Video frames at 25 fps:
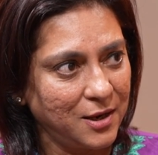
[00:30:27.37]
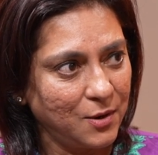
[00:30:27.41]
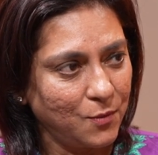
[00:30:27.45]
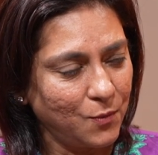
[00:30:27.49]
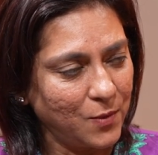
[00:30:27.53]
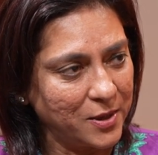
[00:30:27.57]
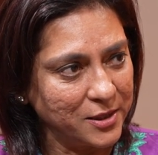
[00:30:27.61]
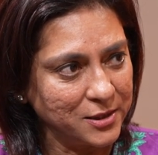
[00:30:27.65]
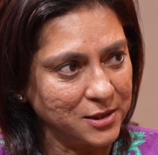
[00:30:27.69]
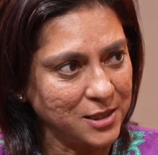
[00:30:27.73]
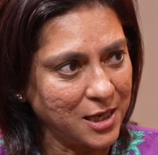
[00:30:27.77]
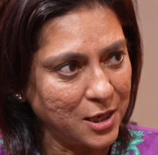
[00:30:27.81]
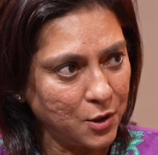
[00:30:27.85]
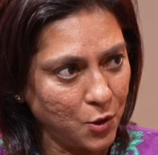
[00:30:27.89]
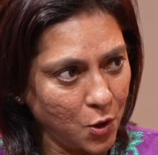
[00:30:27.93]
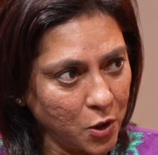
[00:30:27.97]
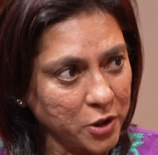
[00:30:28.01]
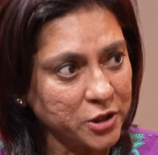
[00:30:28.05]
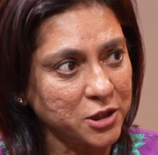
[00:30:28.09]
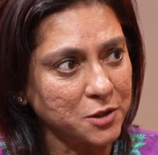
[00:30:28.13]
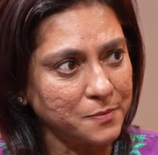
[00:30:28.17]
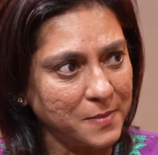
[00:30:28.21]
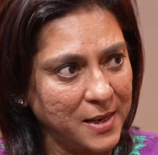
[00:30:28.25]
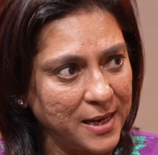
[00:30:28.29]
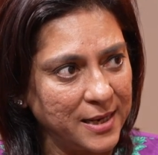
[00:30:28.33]
Once I
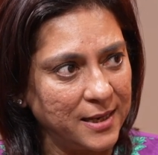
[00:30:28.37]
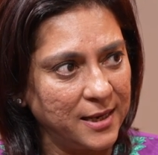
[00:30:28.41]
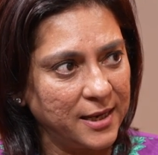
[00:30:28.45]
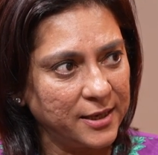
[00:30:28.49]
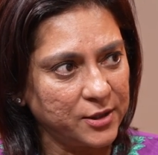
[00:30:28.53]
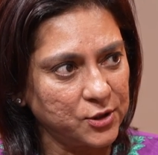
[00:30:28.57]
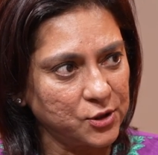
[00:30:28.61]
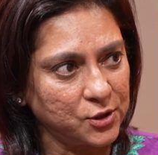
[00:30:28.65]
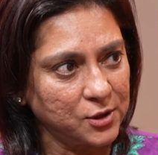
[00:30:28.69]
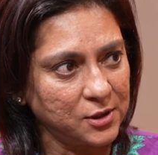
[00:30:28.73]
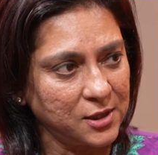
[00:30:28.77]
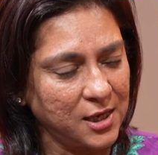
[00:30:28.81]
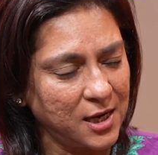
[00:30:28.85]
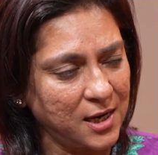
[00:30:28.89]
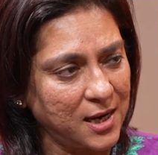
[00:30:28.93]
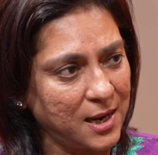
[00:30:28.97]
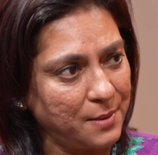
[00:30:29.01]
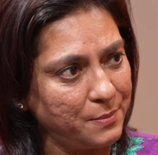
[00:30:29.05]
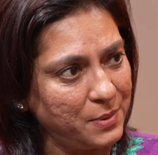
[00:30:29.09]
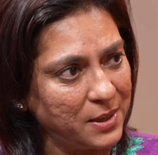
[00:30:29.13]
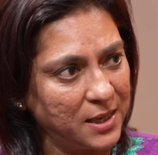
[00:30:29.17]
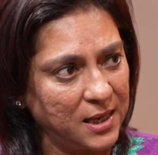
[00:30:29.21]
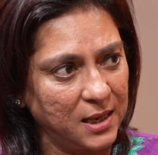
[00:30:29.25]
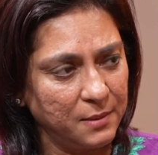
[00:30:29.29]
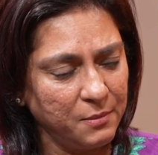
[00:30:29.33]
lost my election and I
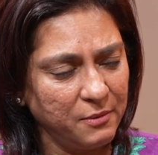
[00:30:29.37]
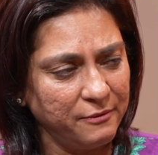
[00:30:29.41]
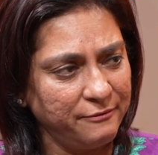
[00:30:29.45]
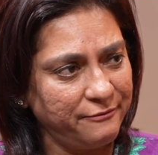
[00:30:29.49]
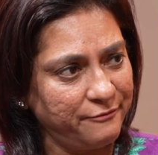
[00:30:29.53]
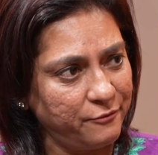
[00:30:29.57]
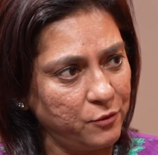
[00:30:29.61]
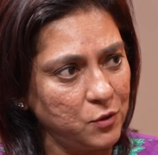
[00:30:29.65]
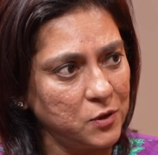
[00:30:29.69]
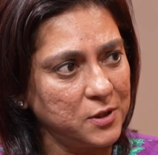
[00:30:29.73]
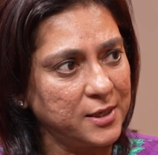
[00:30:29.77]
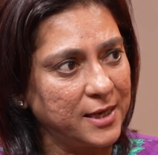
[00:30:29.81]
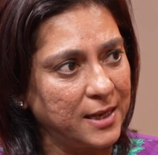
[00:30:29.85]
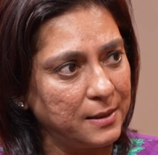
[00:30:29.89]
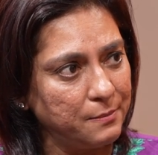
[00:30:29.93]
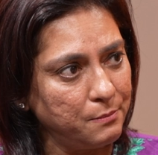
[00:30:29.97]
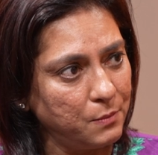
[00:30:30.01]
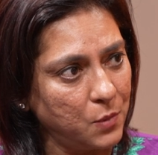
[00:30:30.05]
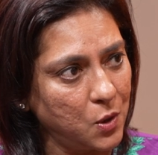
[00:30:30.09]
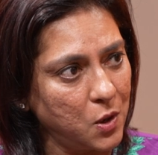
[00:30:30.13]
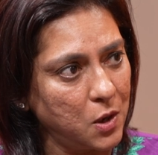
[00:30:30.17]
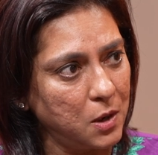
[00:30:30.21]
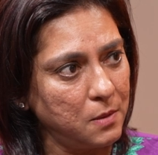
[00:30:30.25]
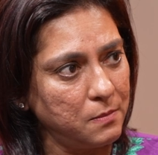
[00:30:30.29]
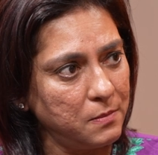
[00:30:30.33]
became a full-time
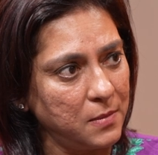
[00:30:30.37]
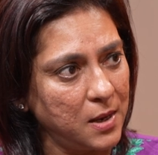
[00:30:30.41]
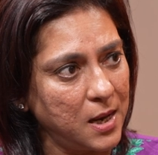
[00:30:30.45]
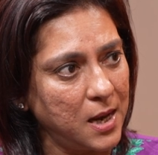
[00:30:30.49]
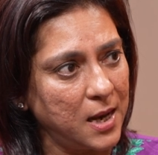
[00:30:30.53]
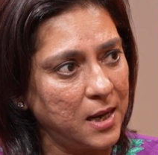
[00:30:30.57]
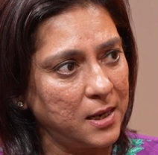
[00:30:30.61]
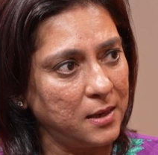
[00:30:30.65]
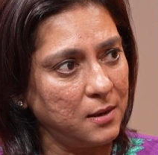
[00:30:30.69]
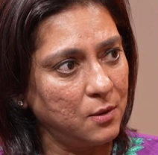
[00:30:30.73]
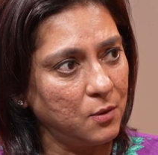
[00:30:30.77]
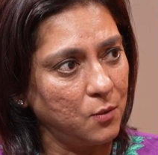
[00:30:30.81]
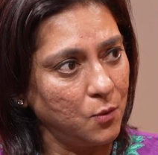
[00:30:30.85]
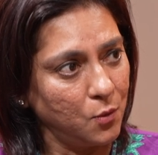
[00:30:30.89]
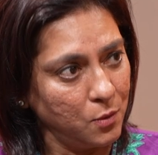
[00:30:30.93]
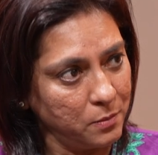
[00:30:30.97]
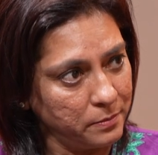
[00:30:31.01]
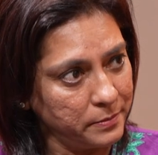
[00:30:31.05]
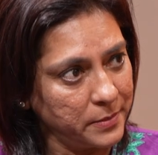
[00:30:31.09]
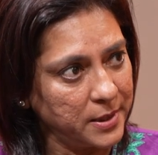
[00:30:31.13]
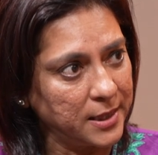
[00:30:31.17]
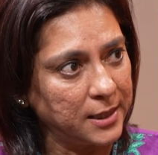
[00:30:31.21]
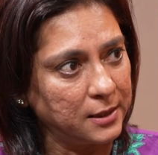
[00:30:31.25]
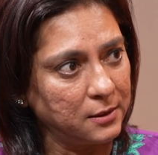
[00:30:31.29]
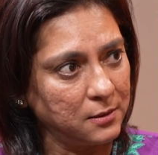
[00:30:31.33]
mom and a
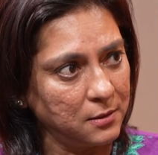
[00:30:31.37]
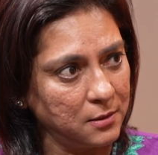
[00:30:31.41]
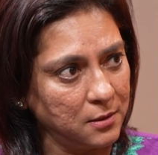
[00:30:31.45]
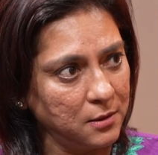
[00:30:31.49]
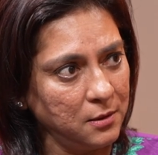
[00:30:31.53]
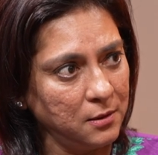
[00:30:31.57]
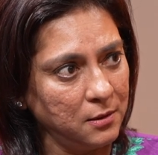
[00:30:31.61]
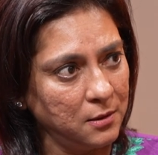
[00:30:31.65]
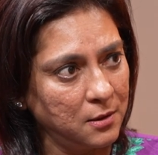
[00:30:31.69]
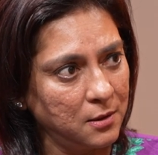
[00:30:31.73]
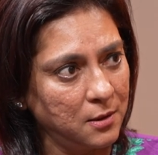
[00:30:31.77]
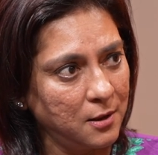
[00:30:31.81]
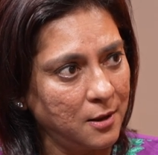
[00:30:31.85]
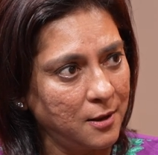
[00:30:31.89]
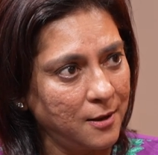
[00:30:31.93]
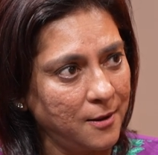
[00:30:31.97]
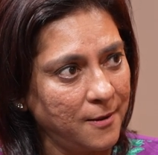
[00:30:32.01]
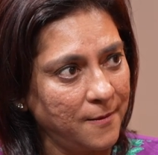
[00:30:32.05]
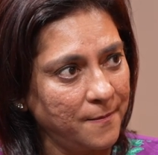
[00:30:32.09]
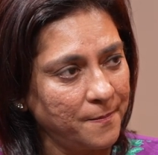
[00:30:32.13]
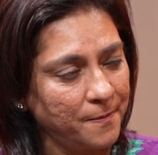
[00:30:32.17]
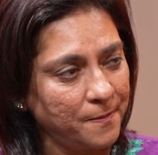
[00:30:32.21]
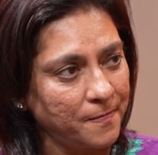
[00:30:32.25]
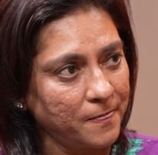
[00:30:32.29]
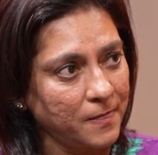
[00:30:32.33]
homemaker,
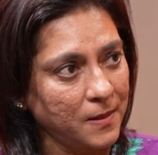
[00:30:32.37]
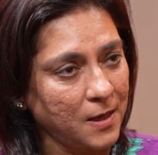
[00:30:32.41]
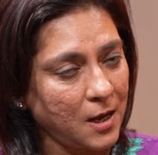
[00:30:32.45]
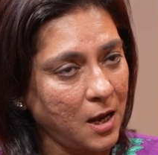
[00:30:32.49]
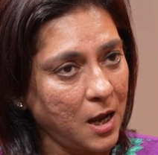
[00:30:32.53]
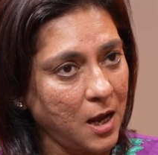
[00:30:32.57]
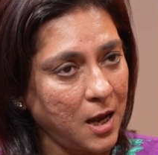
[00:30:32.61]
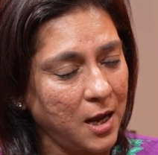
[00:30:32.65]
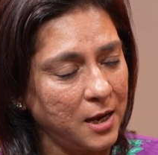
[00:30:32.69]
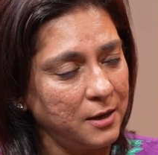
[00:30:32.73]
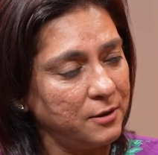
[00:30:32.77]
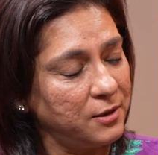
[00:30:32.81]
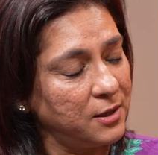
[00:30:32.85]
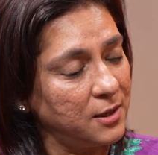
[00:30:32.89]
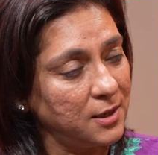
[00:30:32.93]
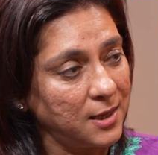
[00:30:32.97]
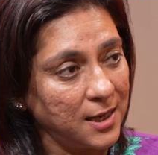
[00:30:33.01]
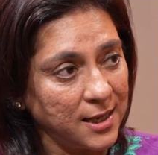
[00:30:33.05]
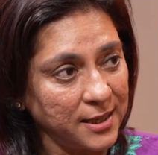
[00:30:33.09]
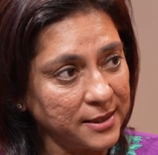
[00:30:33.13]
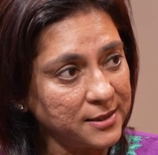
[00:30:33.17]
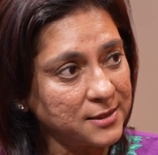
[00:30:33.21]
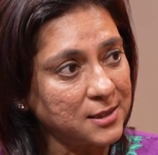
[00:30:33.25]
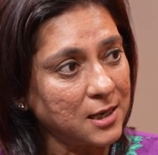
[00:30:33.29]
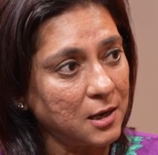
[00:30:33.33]
I
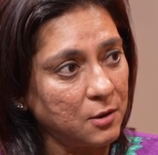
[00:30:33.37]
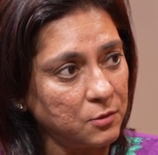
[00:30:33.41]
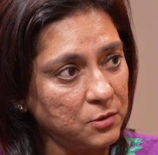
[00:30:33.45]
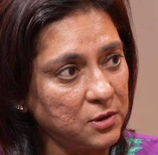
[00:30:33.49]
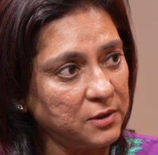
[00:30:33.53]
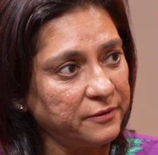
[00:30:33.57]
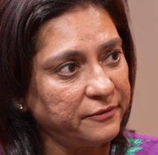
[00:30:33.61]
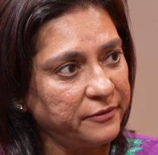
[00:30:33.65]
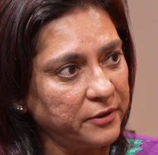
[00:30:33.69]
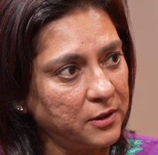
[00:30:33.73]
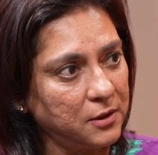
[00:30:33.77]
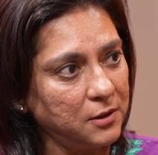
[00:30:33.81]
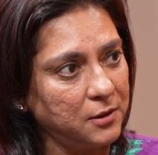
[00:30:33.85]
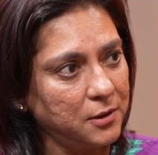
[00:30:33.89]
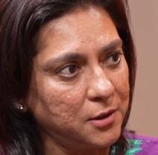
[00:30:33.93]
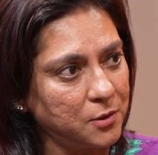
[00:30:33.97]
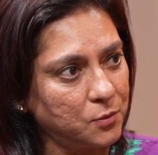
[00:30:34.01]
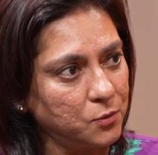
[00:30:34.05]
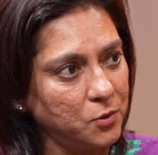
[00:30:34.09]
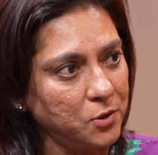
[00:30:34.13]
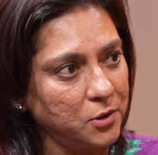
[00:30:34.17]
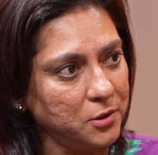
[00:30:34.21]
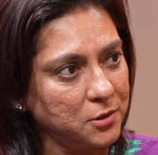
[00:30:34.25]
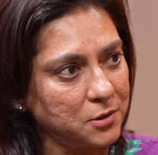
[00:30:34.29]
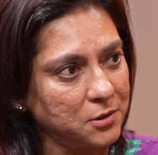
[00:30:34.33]
realized how difficult it
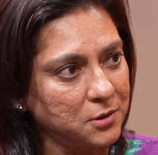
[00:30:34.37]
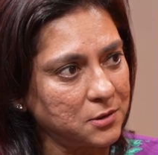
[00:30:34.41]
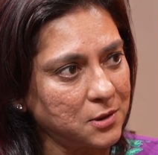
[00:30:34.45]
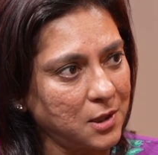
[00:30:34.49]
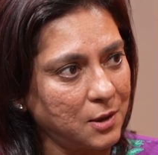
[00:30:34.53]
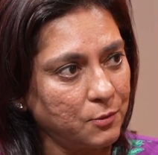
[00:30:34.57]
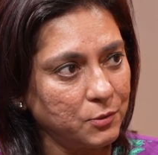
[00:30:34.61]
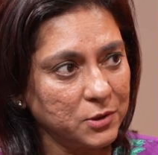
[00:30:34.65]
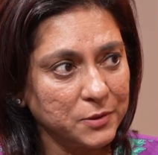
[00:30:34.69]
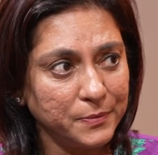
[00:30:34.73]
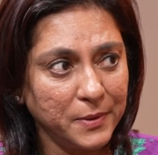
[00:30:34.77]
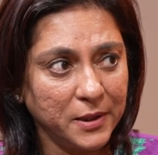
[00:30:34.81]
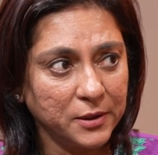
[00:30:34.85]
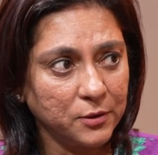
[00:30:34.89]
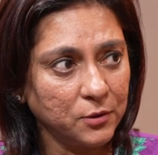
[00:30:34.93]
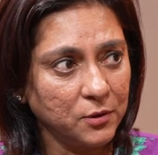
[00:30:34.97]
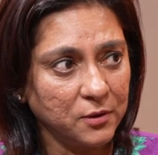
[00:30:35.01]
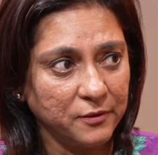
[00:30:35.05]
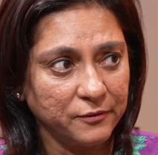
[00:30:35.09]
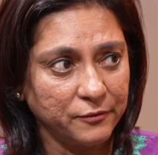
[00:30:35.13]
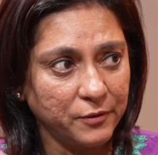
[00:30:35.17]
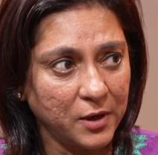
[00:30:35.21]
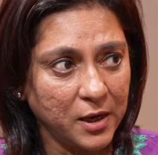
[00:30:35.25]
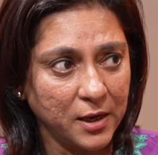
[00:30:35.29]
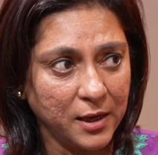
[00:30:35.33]
was. I was better
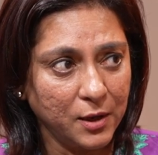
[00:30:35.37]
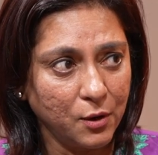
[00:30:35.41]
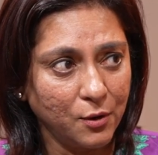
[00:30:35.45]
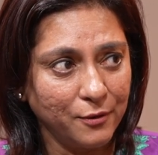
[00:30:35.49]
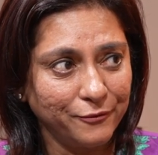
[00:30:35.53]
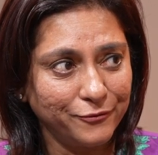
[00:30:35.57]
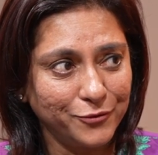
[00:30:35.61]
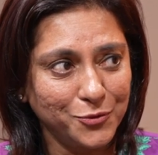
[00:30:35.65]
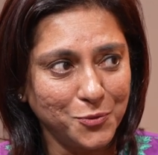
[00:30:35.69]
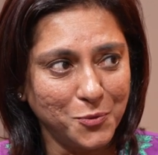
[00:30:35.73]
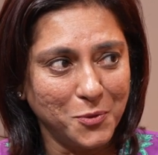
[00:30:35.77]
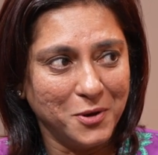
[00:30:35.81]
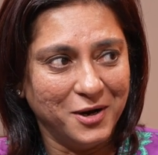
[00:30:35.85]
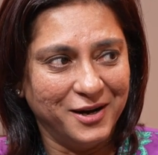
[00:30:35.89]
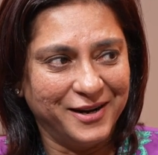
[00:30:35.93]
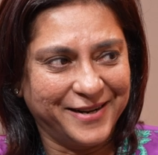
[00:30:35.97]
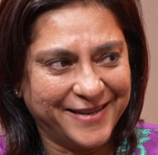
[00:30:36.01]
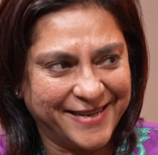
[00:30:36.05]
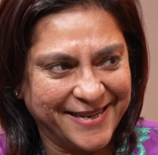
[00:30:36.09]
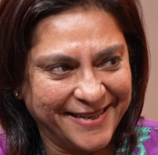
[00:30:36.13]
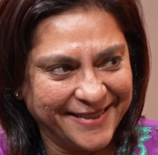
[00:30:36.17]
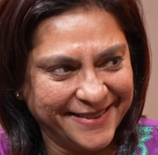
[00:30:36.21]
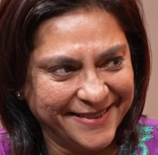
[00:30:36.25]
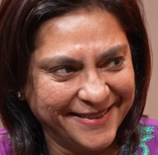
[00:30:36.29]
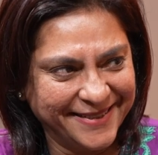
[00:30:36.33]
off running off to work
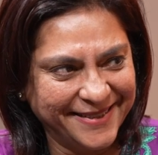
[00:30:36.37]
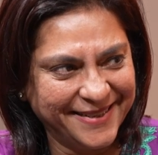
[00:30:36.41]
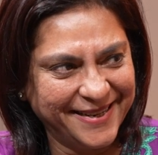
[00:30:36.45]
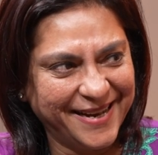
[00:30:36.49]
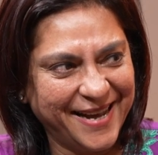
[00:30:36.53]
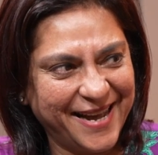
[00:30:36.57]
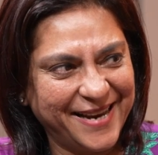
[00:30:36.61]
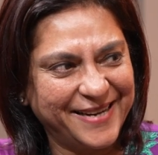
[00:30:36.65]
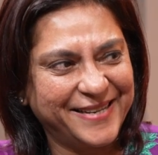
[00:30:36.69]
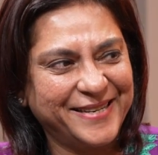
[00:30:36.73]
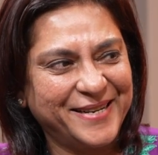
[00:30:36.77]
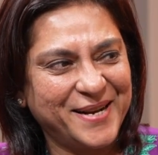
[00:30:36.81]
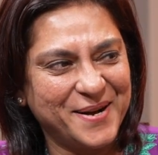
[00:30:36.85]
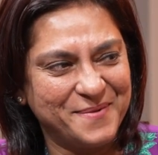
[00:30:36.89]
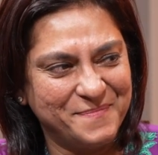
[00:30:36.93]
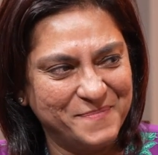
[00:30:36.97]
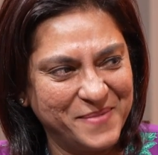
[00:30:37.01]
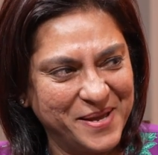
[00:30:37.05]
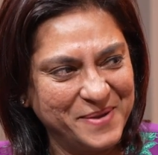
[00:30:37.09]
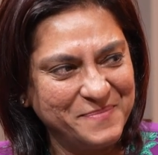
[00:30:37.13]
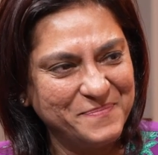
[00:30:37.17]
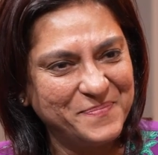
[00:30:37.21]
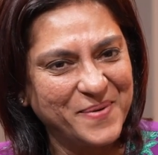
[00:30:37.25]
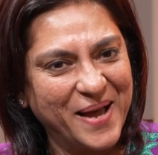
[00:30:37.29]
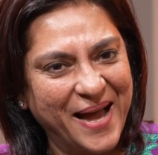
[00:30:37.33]
and
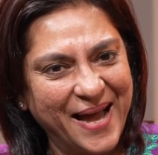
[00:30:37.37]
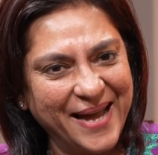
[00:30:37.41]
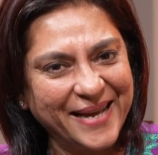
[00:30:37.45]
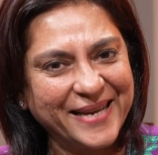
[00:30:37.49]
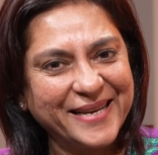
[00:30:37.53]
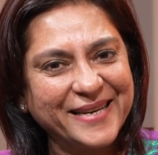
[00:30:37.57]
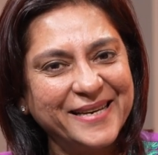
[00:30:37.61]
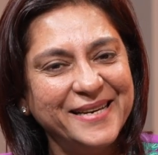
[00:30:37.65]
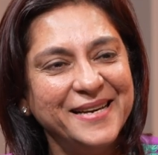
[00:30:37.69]
coming back.